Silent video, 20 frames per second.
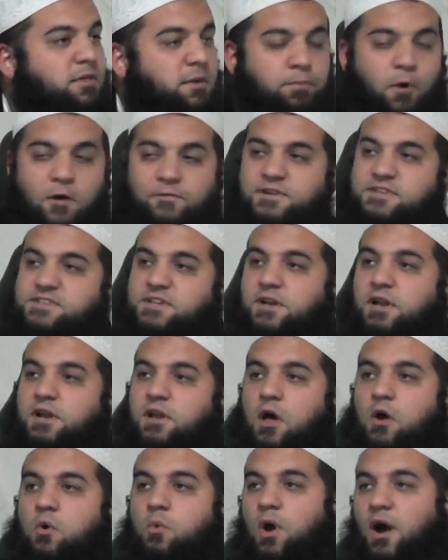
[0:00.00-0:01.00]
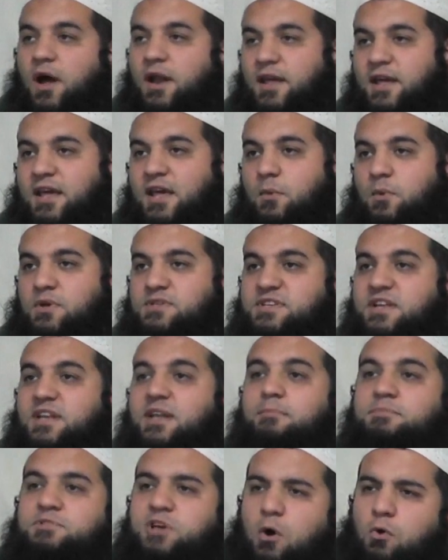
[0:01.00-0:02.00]
The Prophet sallallahu alaihi
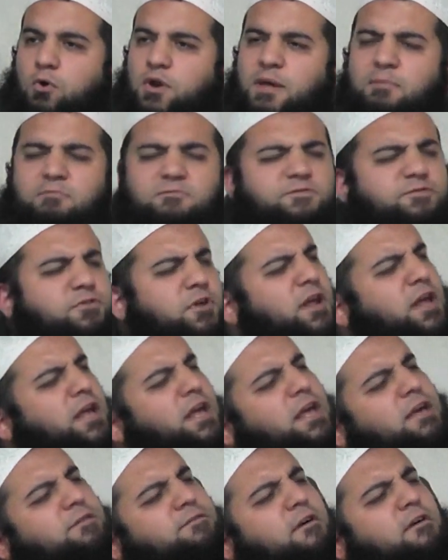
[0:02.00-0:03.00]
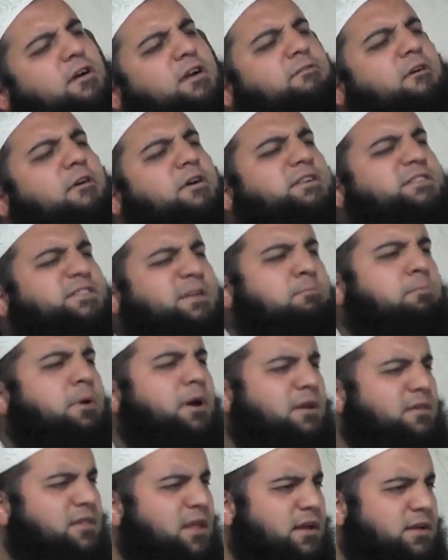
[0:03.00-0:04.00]
wasallam told him three very, very
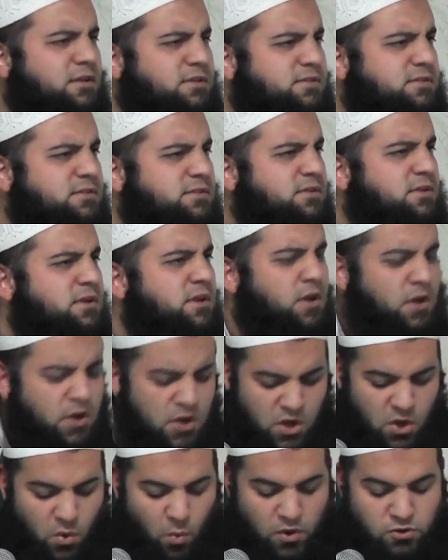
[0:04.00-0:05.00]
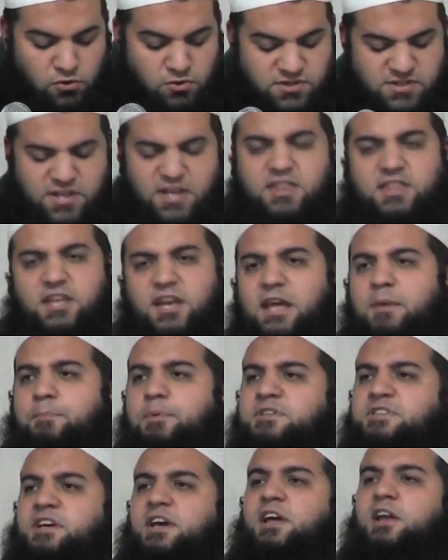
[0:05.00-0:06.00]
simple things. When you see three
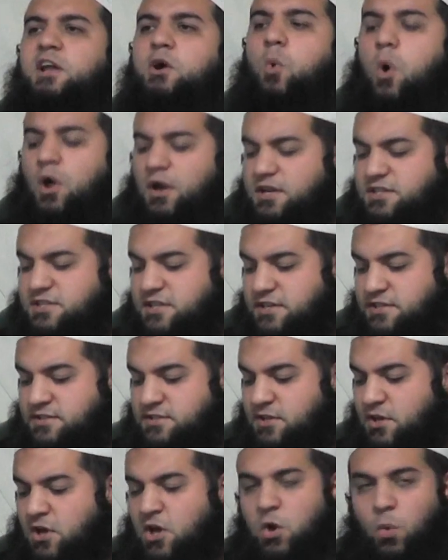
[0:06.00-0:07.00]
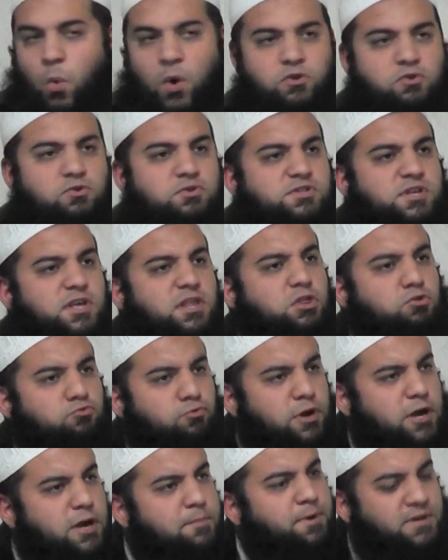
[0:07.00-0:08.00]
particular qualities, when you see
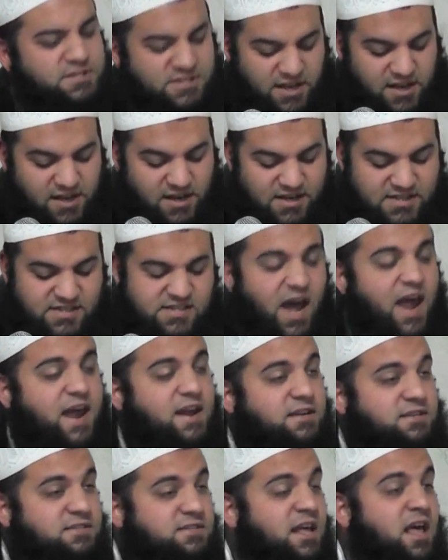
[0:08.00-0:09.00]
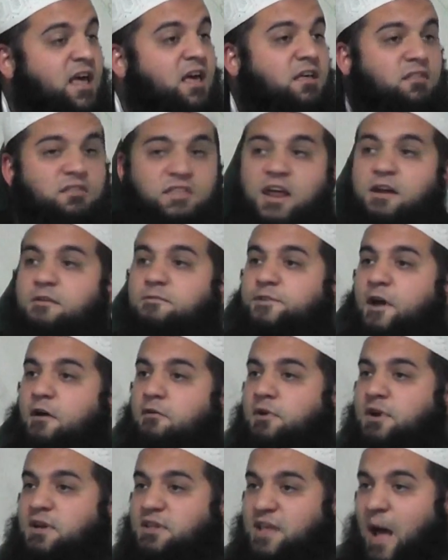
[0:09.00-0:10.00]
three particular signs, then
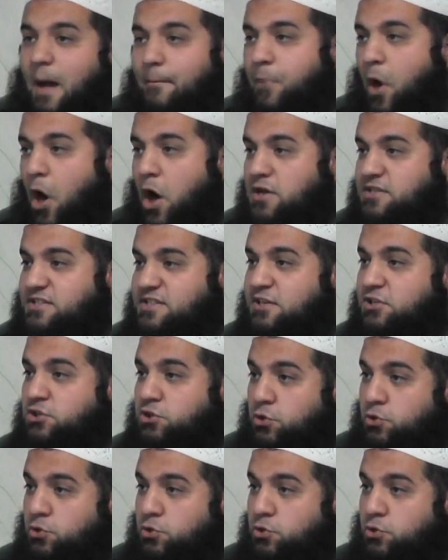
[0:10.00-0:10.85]
verily that person